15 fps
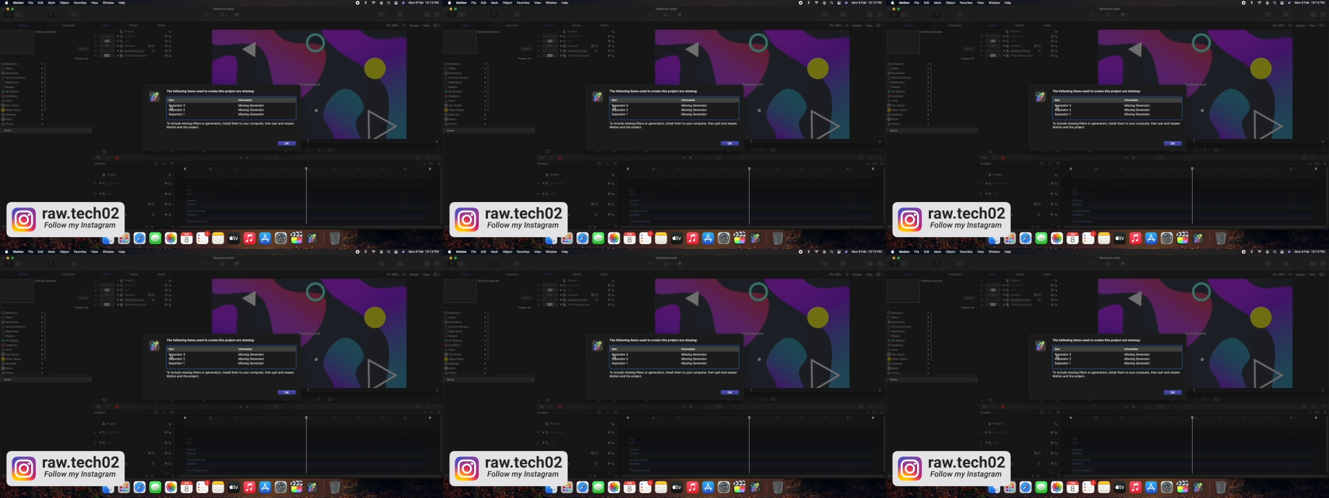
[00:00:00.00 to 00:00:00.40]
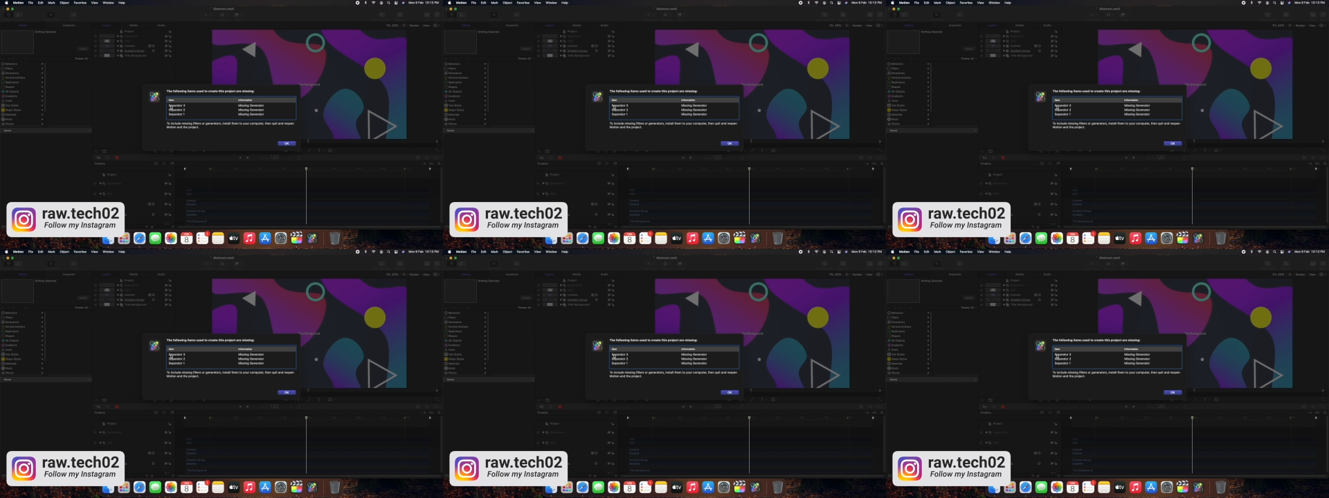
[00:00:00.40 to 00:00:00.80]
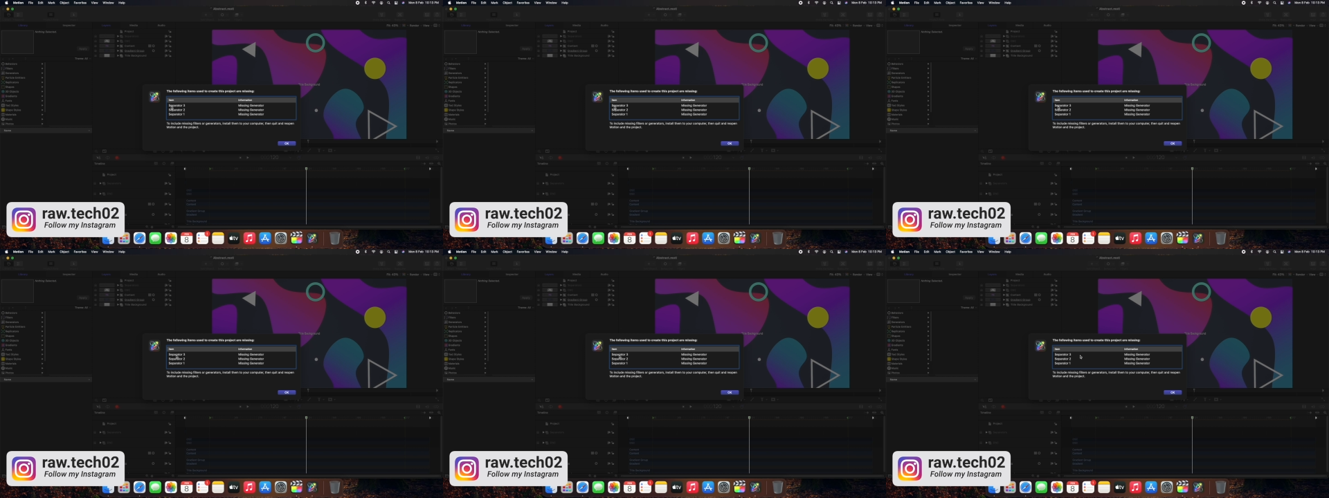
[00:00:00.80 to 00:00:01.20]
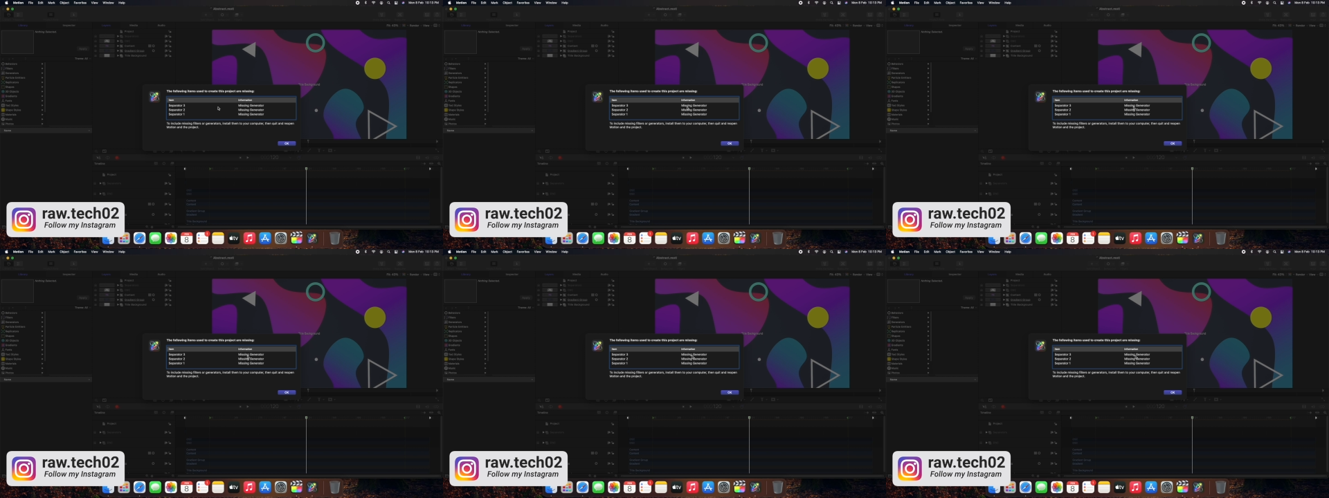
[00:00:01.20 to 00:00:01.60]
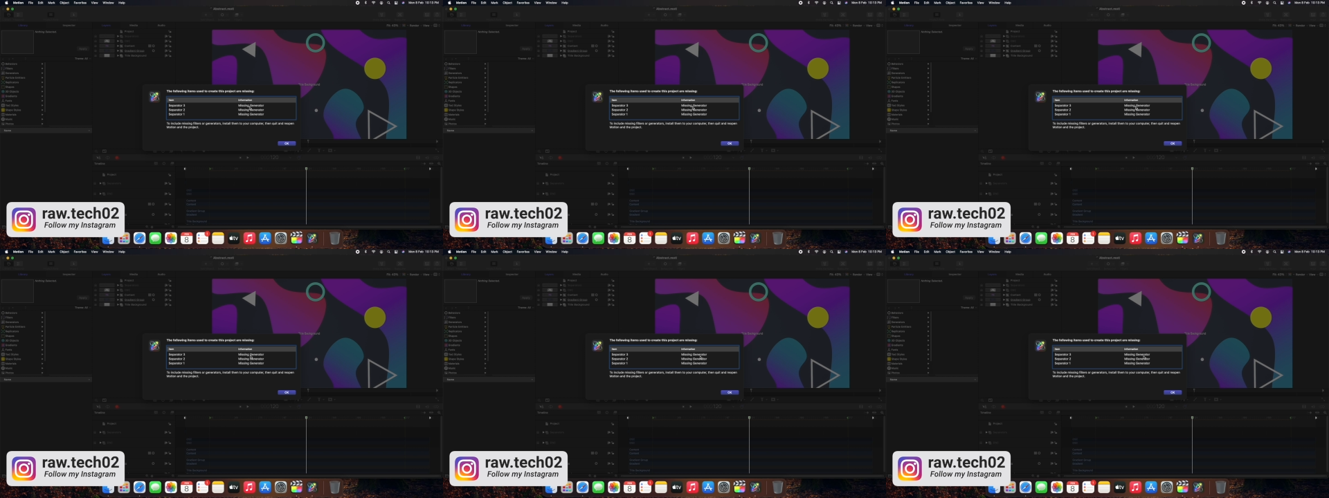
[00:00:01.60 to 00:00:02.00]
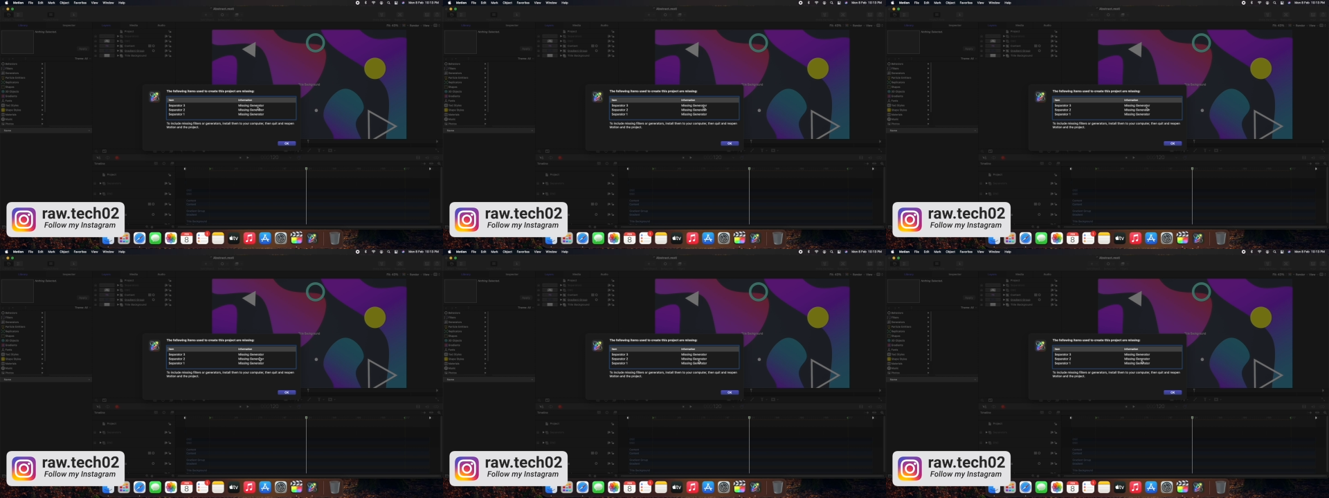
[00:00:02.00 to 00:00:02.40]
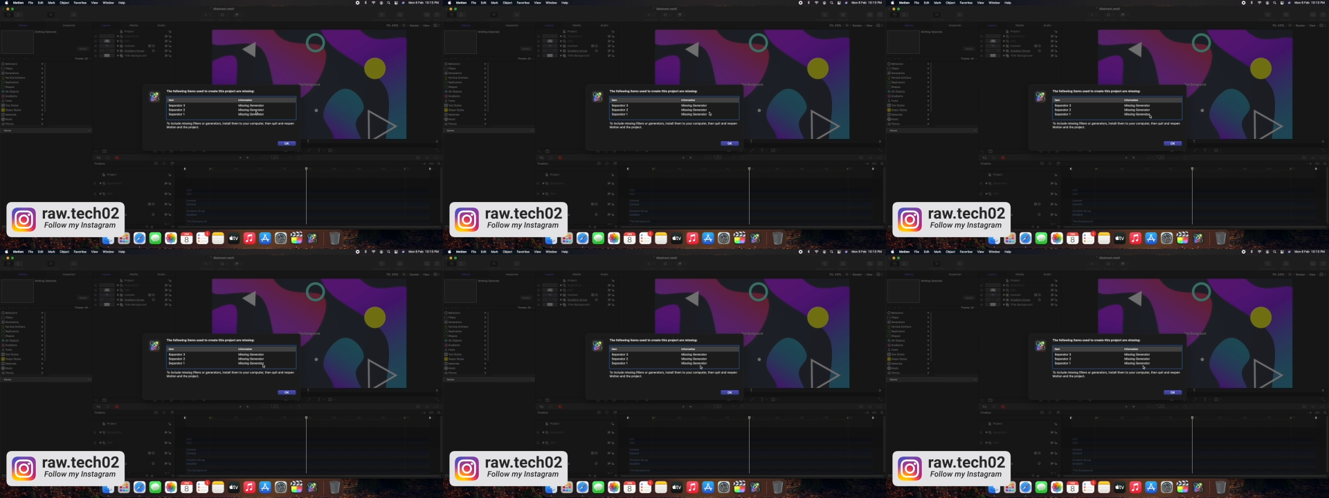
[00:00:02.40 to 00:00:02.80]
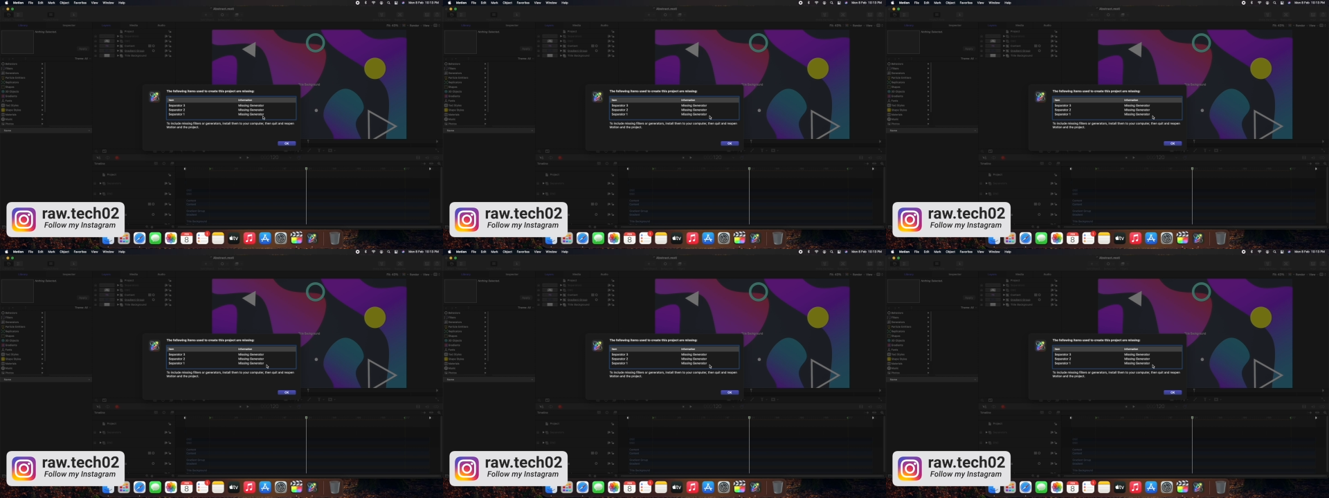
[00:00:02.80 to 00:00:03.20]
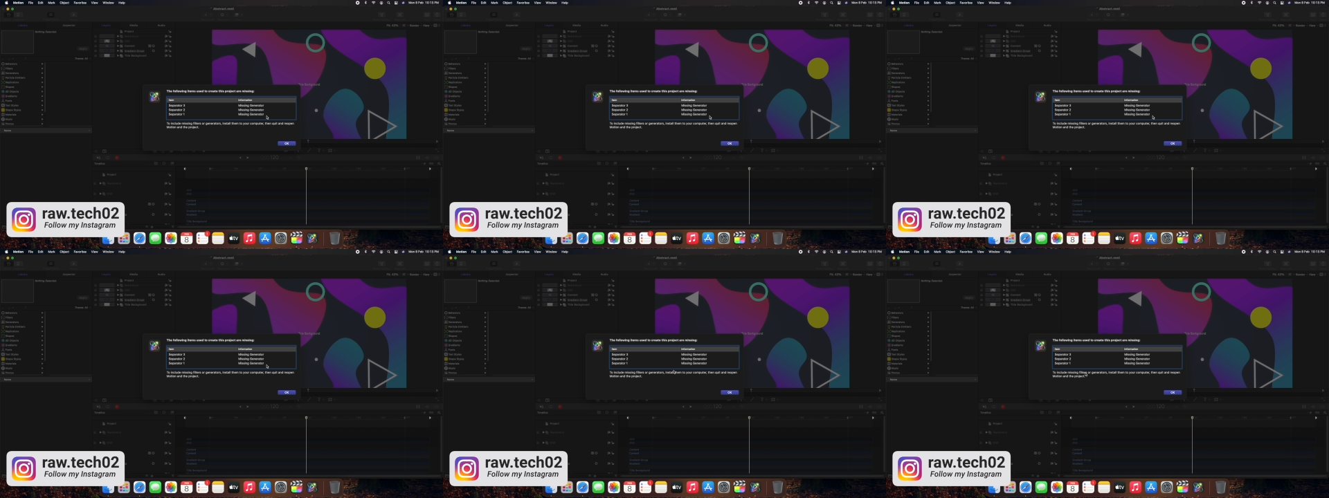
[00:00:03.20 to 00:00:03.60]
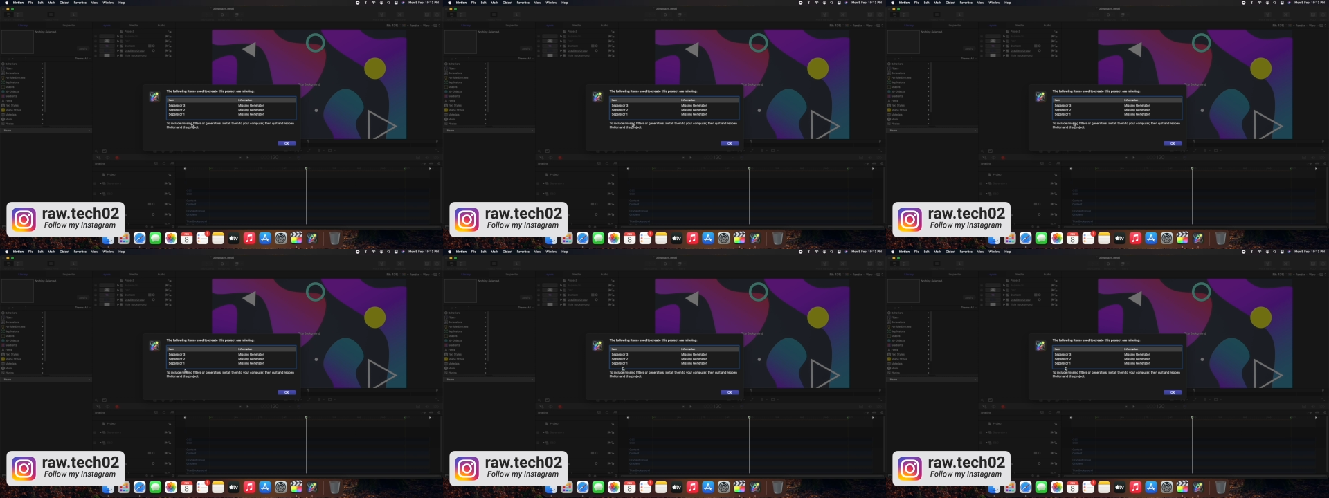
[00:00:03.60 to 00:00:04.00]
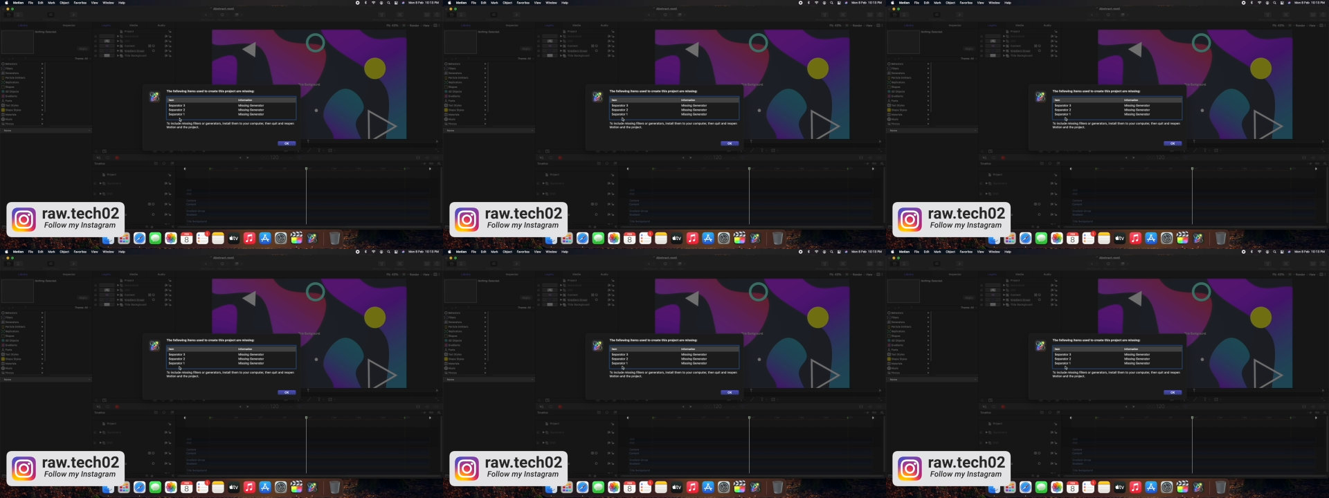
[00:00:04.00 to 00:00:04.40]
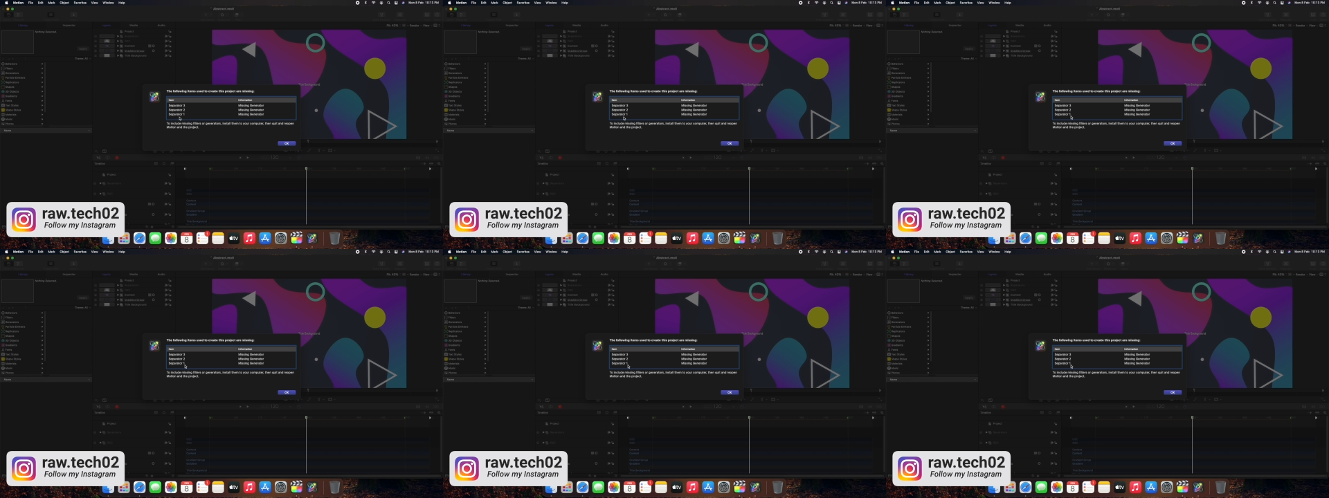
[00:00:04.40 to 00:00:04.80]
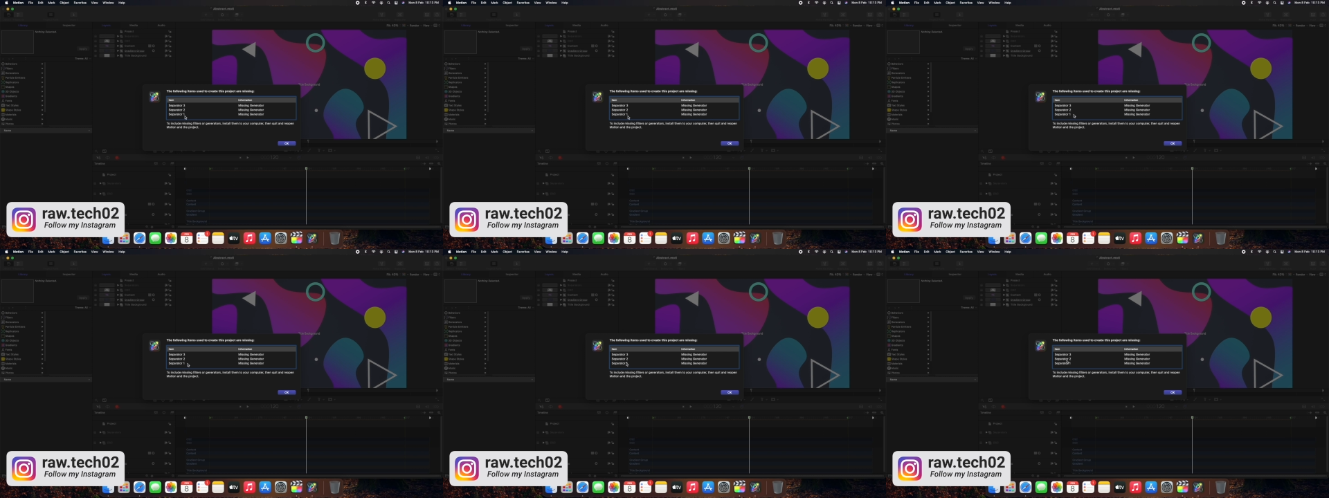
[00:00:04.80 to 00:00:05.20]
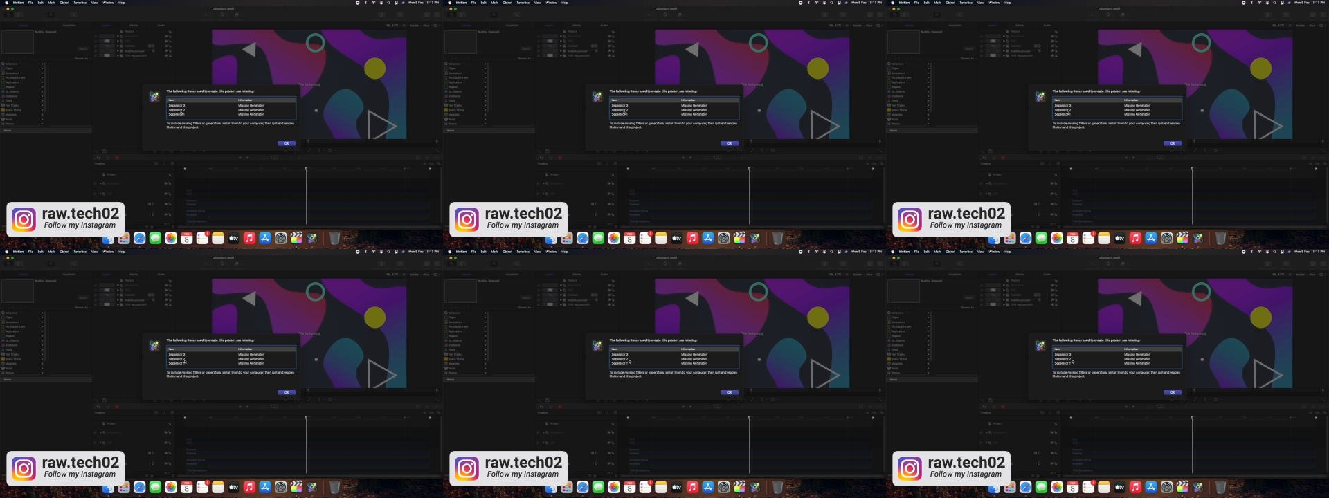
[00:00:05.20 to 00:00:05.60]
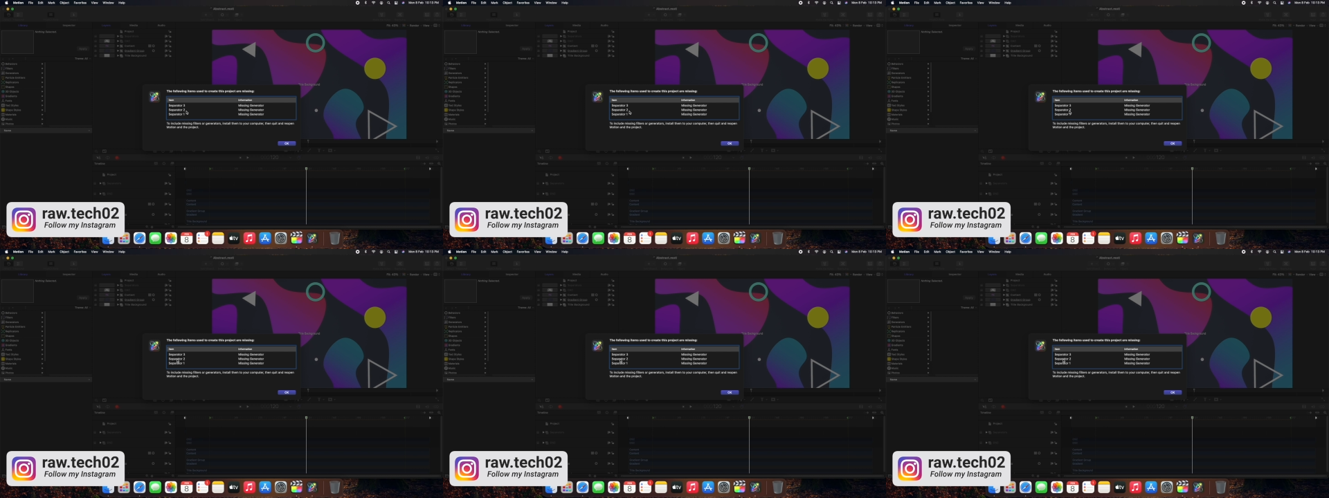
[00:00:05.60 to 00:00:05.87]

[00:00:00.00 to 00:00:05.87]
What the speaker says: Nobody's mouth can be seen.